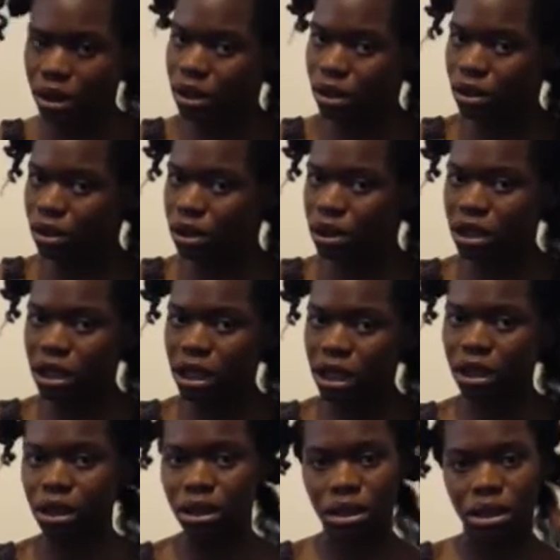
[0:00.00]
can just
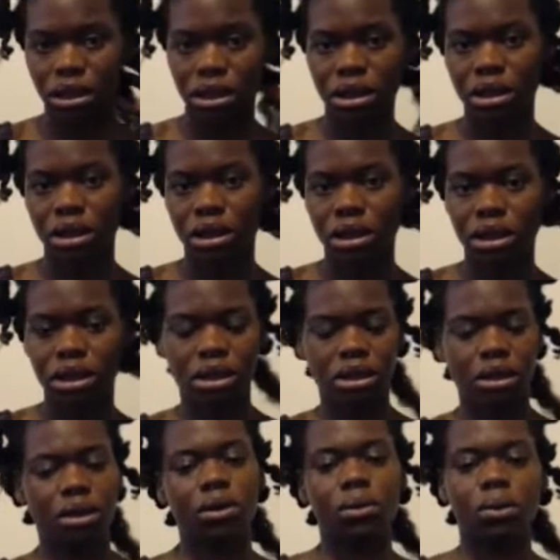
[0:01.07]
see
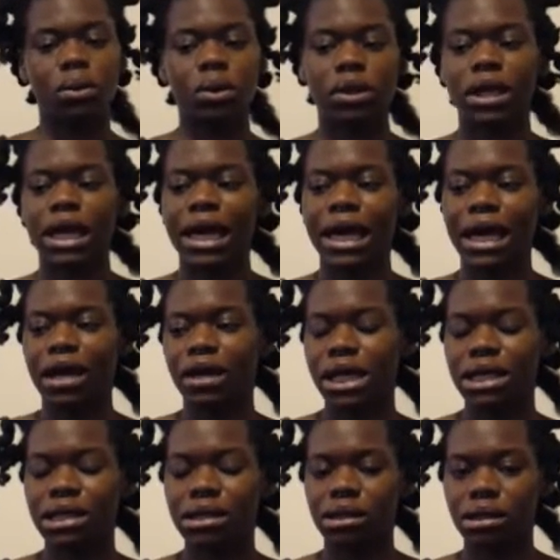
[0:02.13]
what the hair
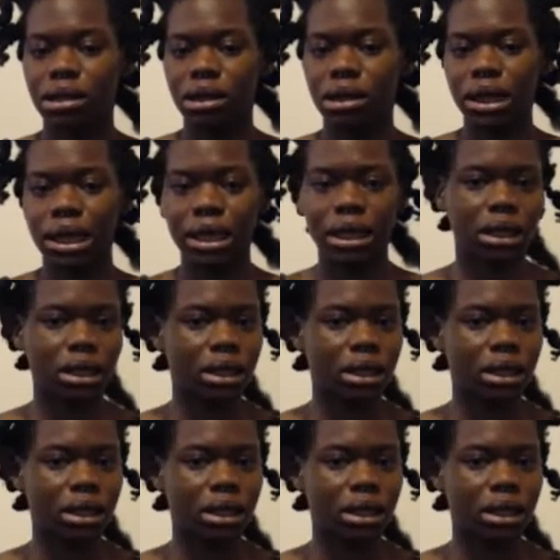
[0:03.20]
is like.